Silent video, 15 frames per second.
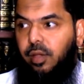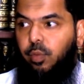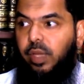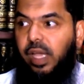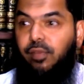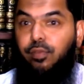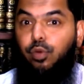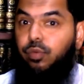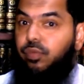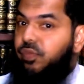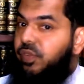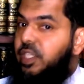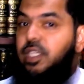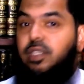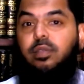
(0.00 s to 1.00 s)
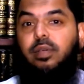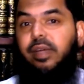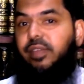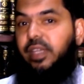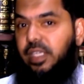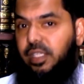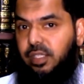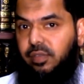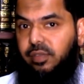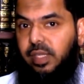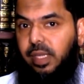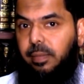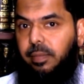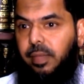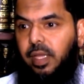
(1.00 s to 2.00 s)
We have no physical evidence of
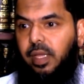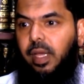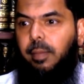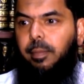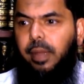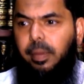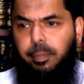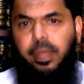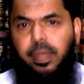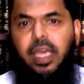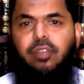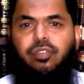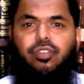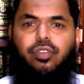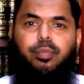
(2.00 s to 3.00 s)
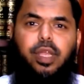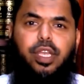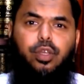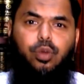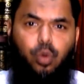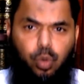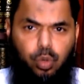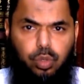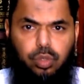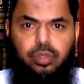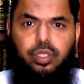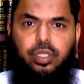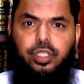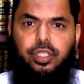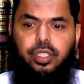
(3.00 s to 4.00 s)
them, but based on many oral
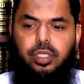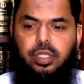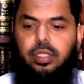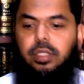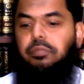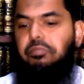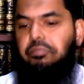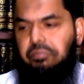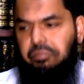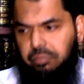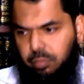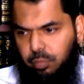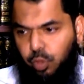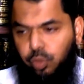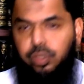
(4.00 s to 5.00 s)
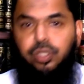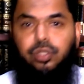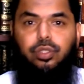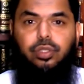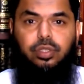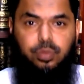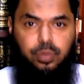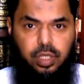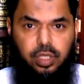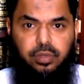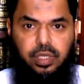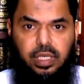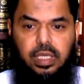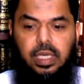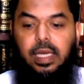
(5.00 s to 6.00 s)
traditions, most historians would
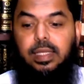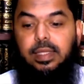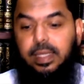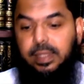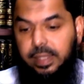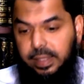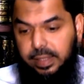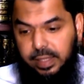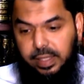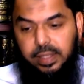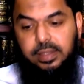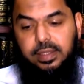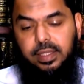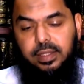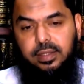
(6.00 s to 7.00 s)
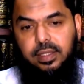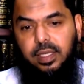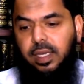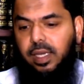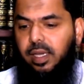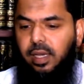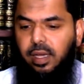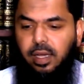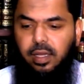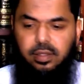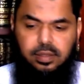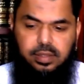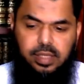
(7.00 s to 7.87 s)
agree that they did exist. Uh, the